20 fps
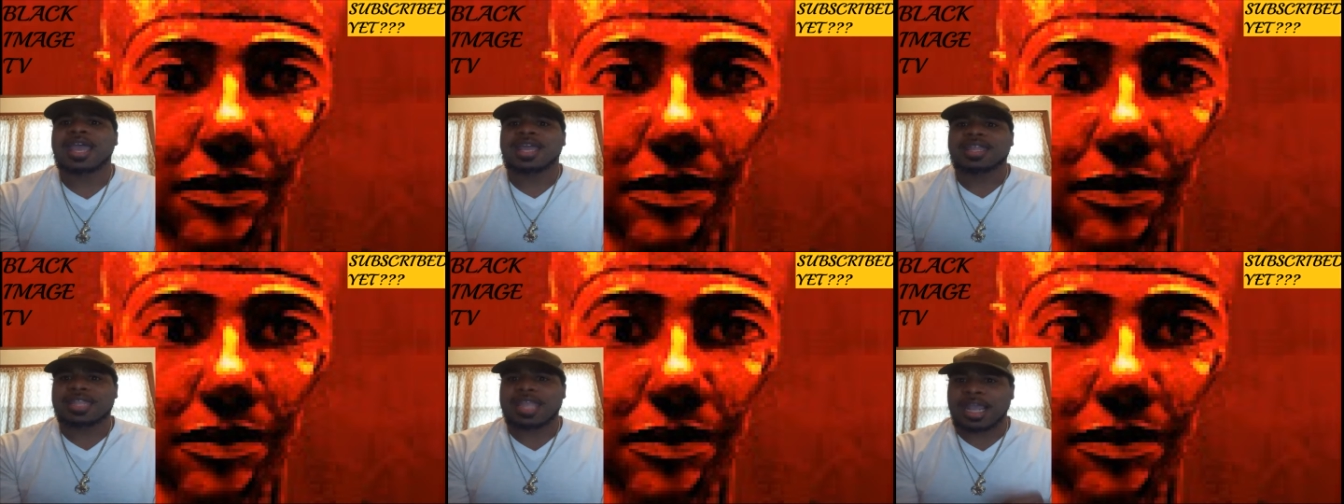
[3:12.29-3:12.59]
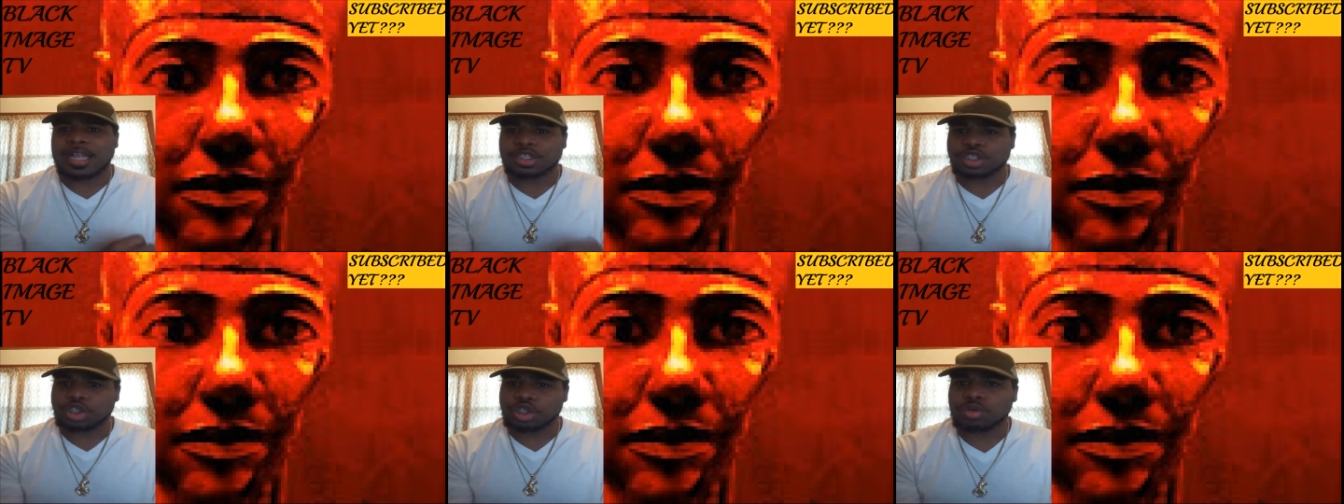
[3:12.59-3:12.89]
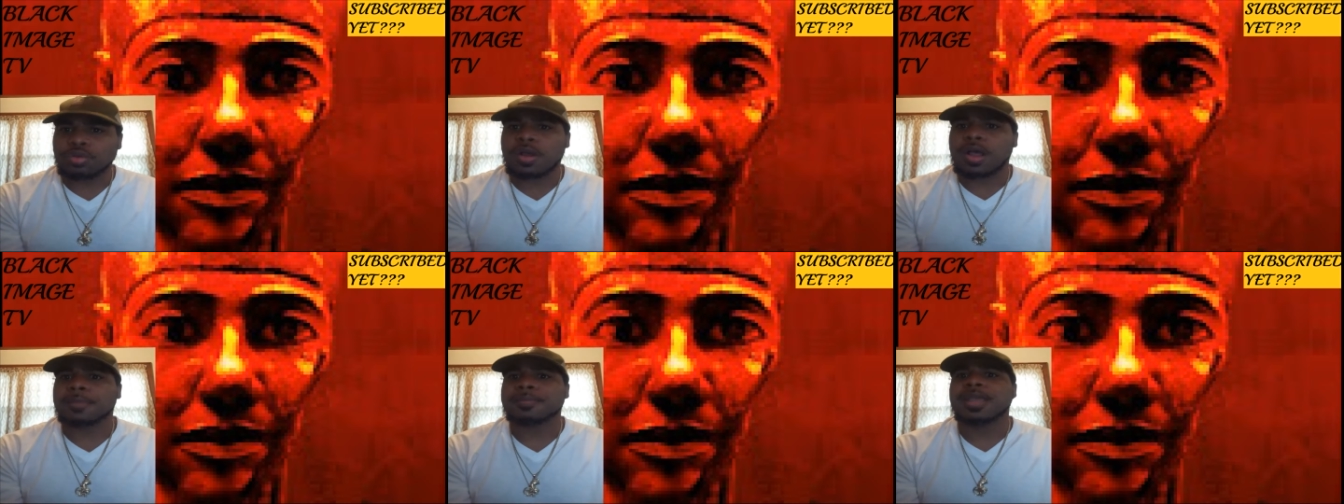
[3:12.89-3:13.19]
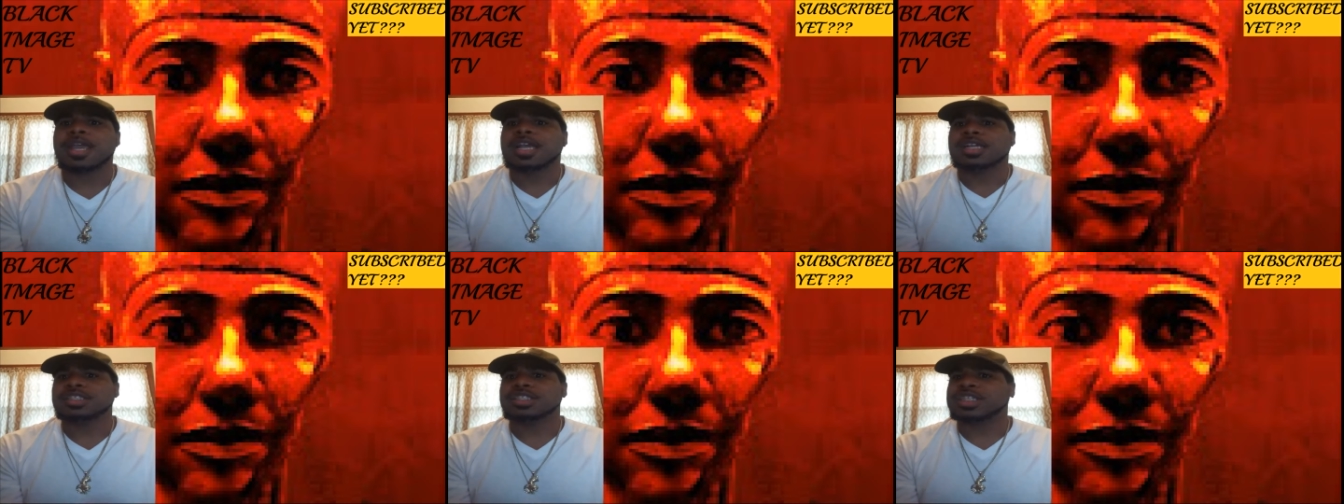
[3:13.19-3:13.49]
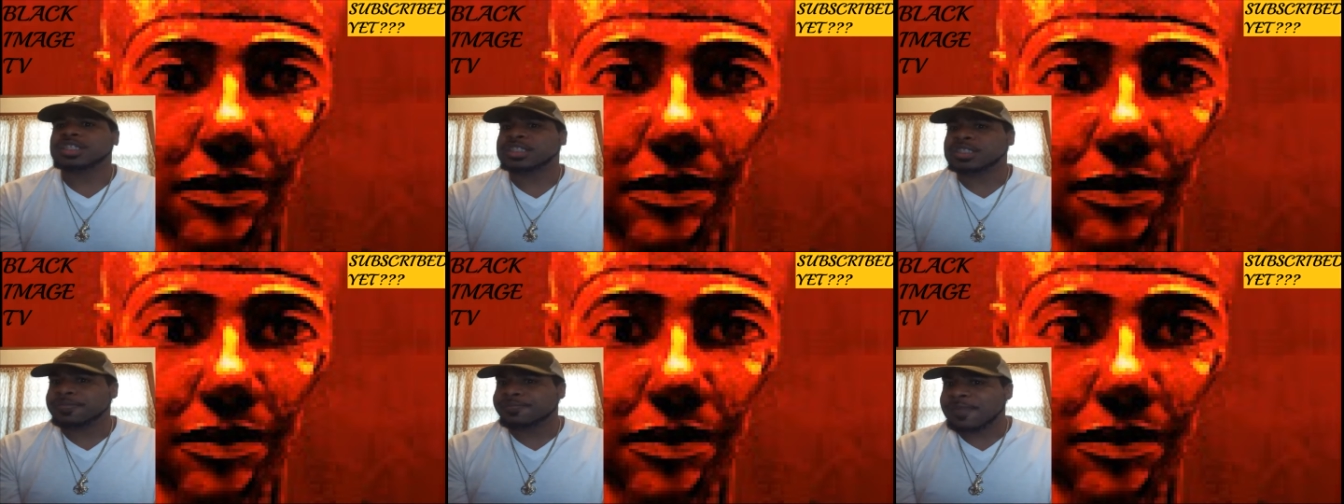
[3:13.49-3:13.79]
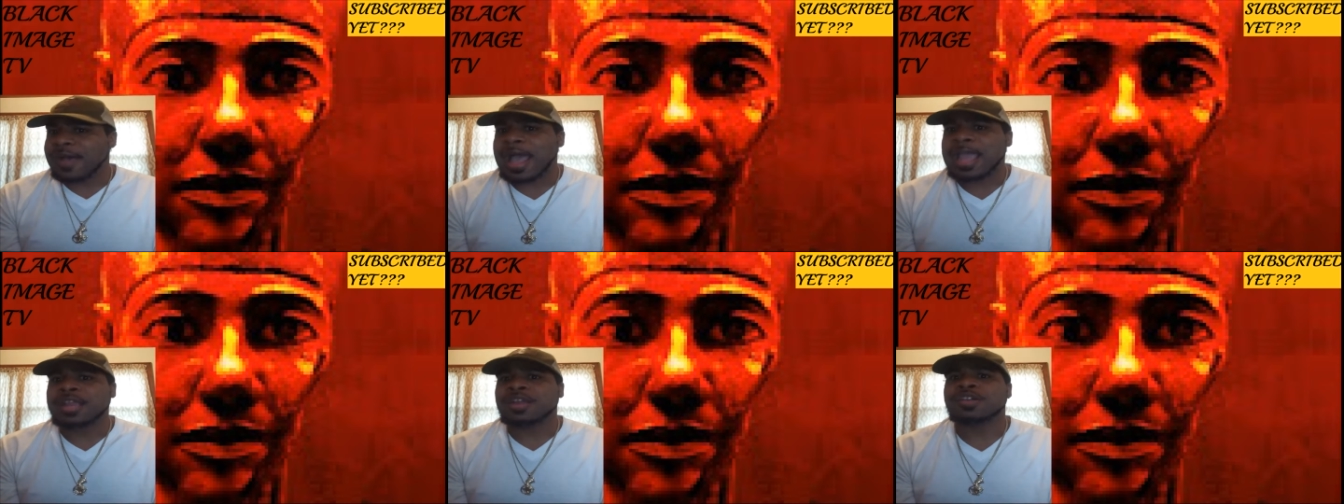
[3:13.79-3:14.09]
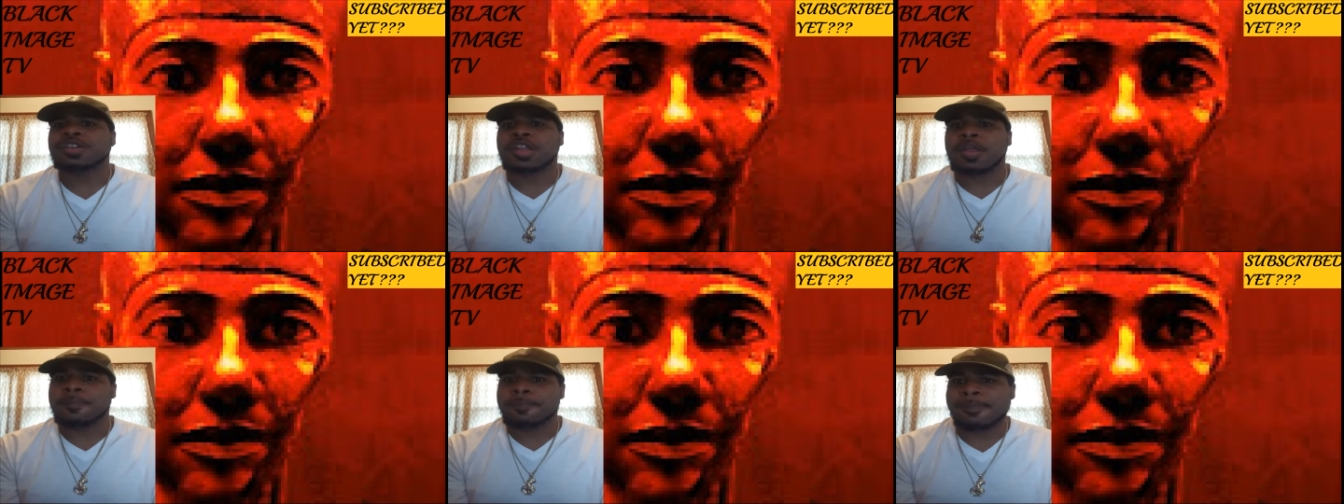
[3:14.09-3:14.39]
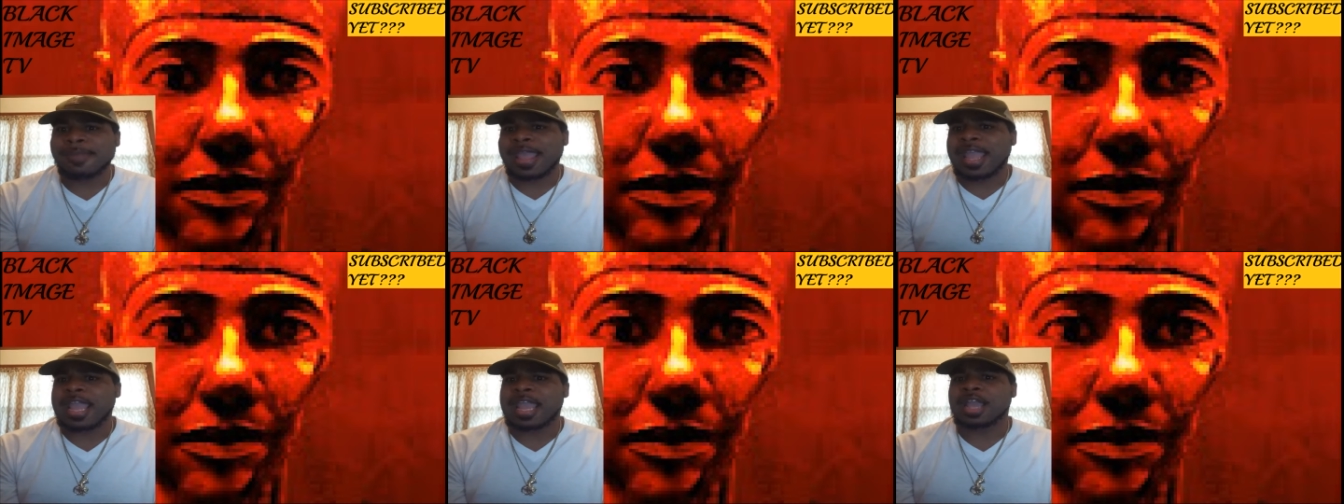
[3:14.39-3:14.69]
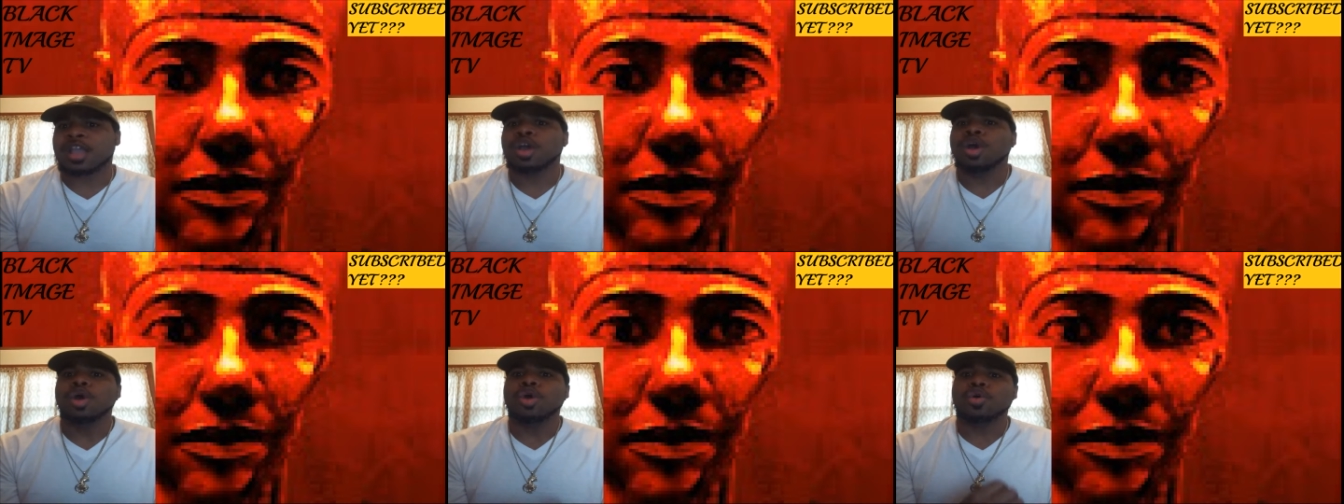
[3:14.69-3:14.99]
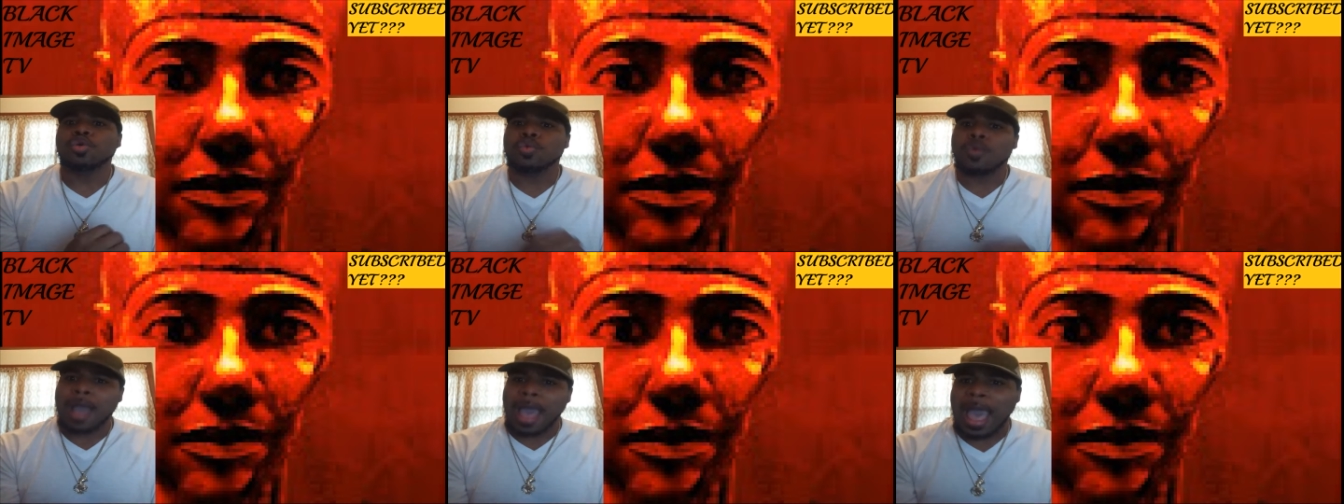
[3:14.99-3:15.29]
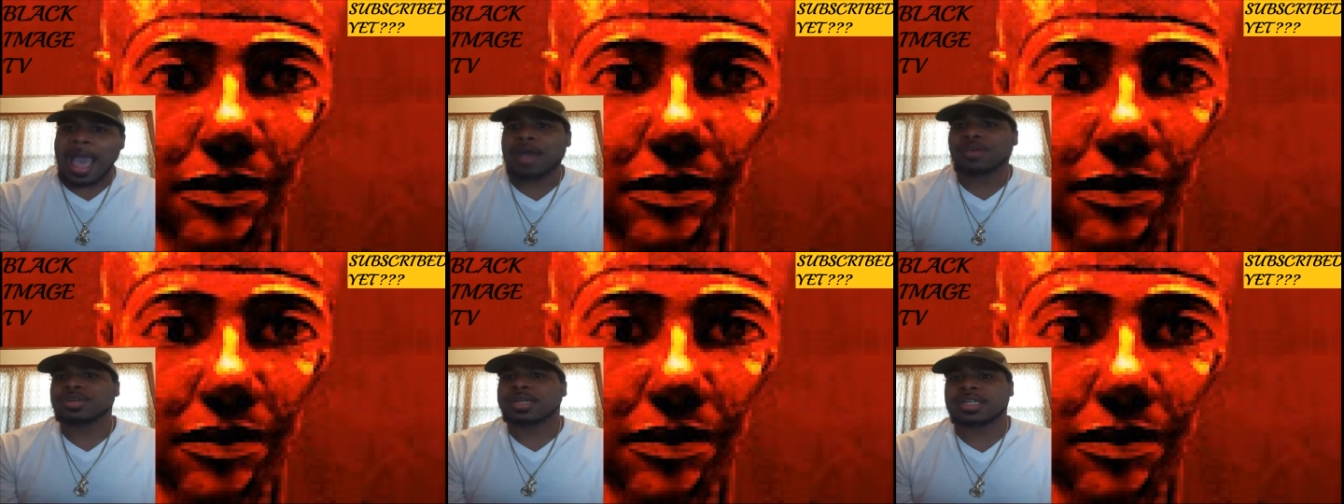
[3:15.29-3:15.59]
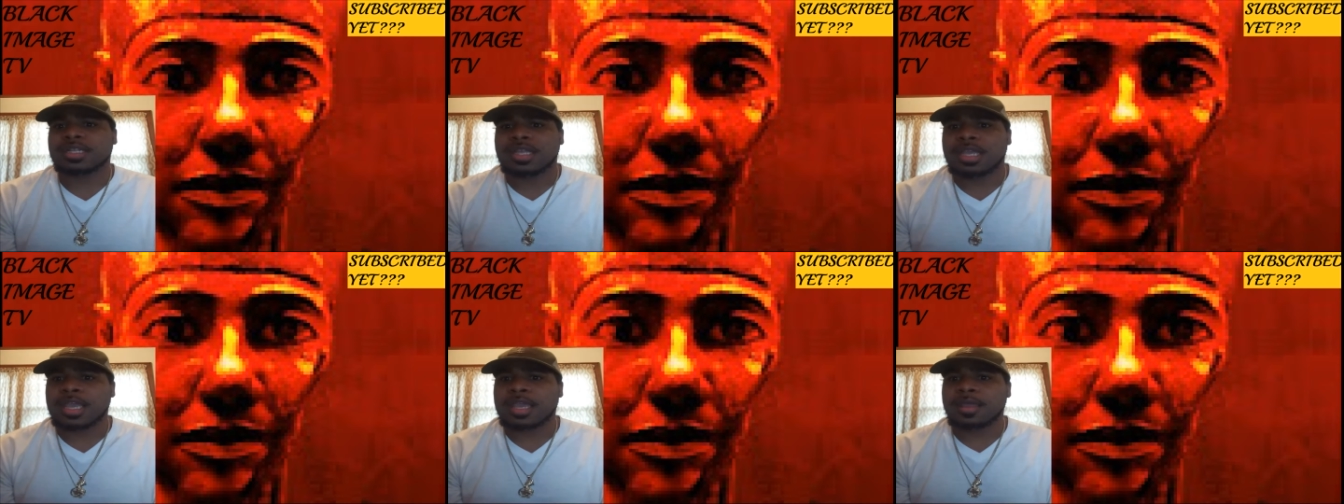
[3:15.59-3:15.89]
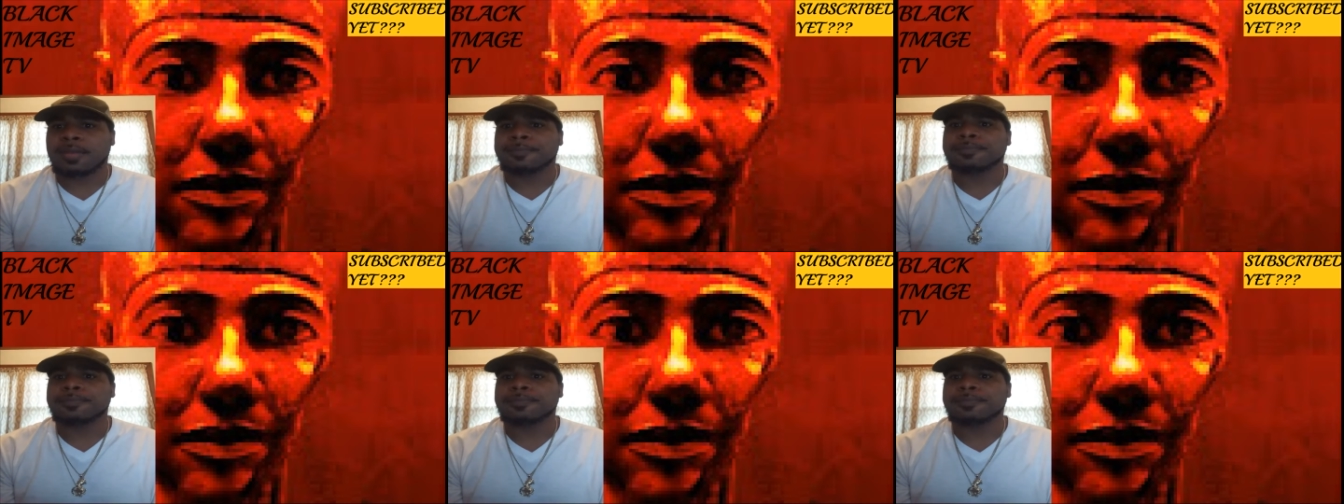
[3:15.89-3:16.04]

that Trump just fired the man who outed him